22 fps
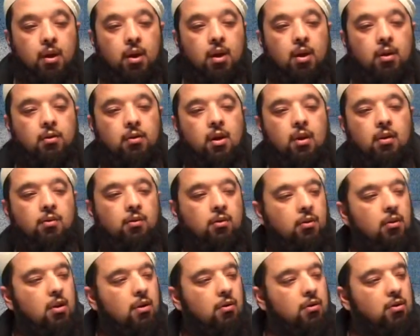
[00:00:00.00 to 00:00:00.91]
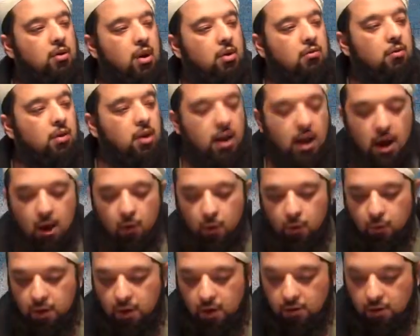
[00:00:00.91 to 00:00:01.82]
Is is is generally
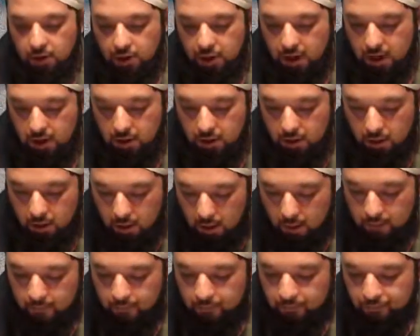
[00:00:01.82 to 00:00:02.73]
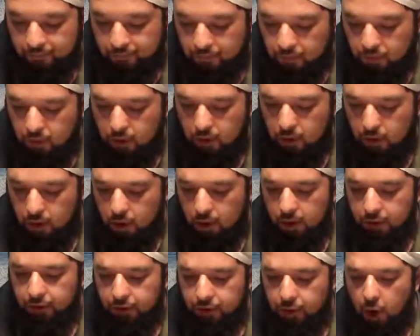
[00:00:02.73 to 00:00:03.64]
how we would understand it.
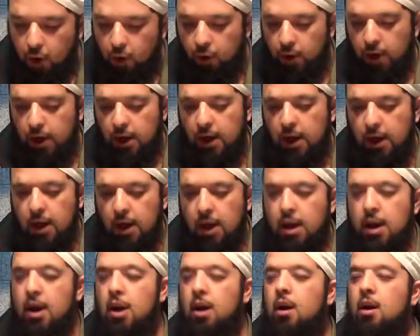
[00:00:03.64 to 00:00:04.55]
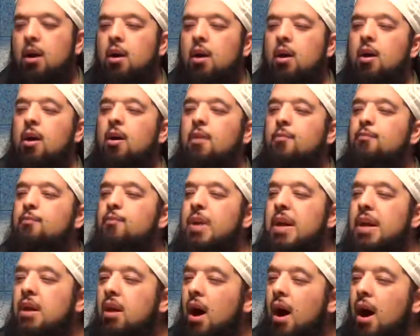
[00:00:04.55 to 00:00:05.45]
So uh,
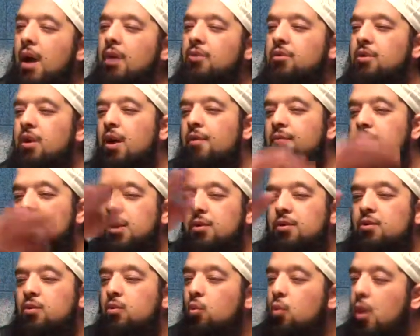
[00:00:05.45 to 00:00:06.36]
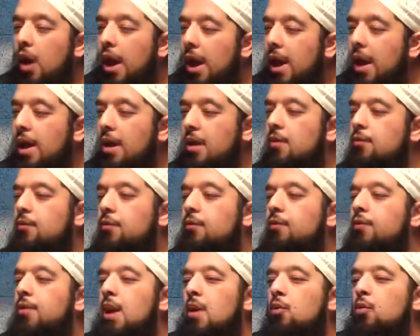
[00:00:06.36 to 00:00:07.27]
because of this
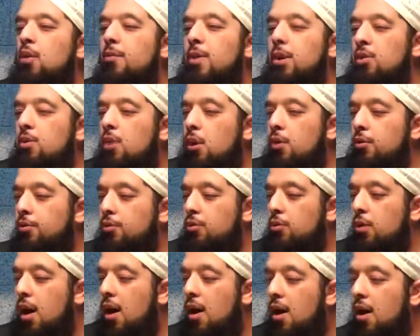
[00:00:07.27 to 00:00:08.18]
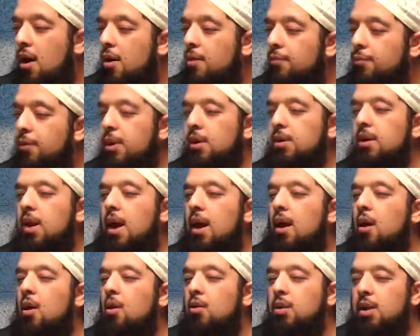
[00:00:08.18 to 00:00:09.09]
wave that women go through, up and
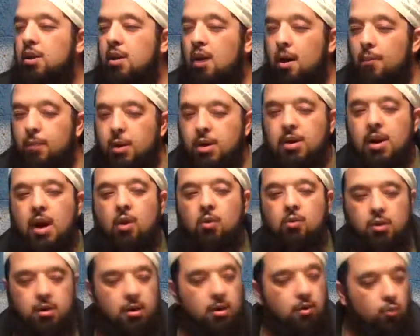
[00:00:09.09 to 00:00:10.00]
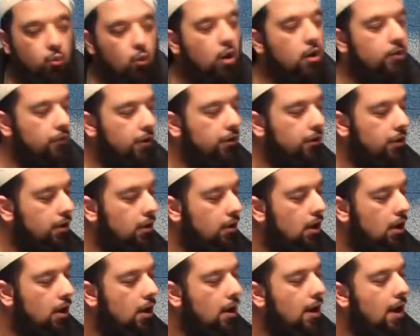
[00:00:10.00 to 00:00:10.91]
down and up and down, this one
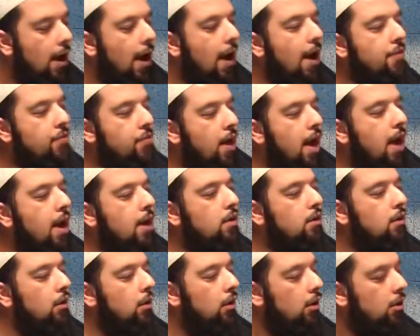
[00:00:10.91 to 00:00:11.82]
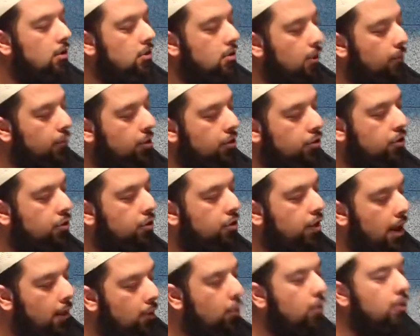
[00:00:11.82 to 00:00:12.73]
reason, and then Number
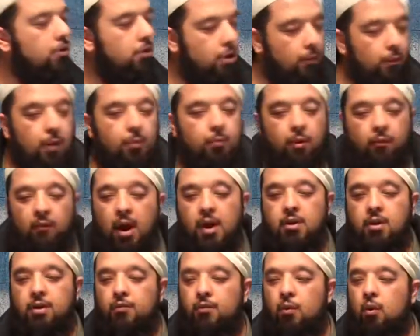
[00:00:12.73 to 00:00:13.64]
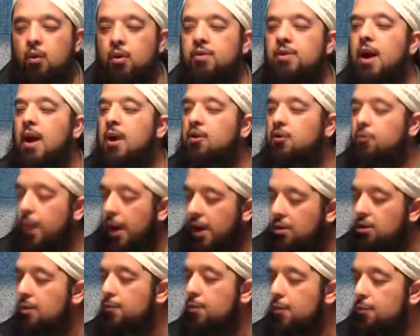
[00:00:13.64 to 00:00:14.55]
two, they want to be provided for, they
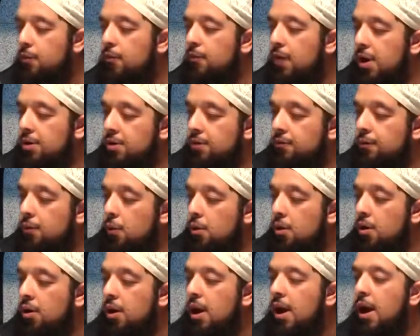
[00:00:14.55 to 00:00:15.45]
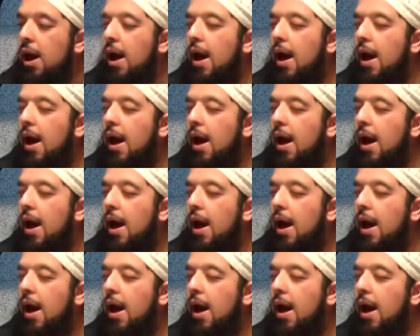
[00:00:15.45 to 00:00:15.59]
expect to be provided for.